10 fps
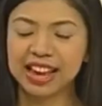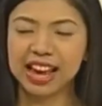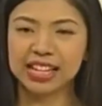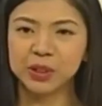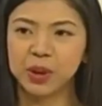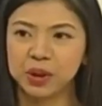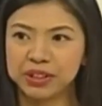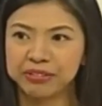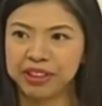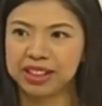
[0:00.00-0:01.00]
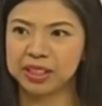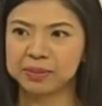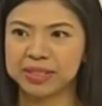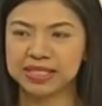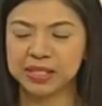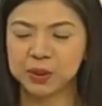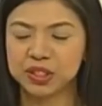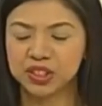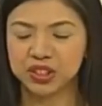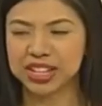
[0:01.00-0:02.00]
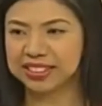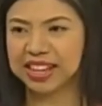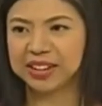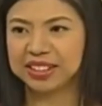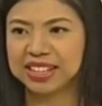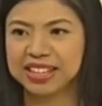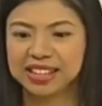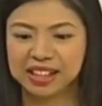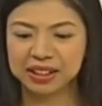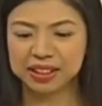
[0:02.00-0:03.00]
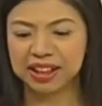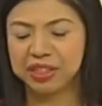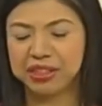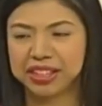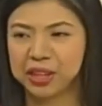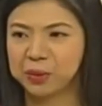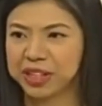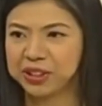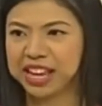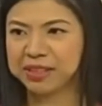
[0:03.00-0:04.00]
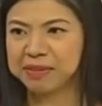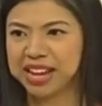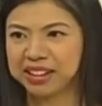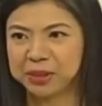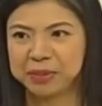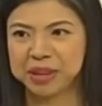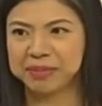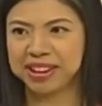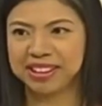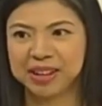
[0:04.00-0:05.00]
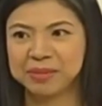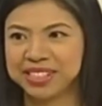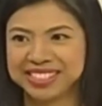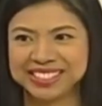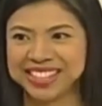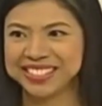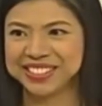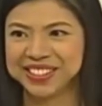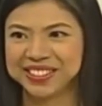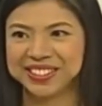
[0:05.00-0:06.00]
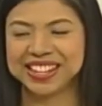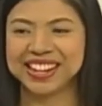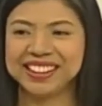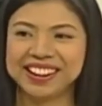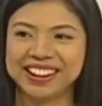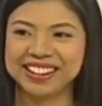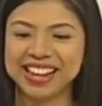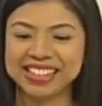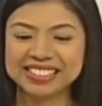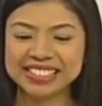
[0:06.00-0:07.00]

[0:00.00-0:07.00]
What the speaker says: I knew how it felt to be so stressed out, thinking where to get money to pay my amortization or credit card debts.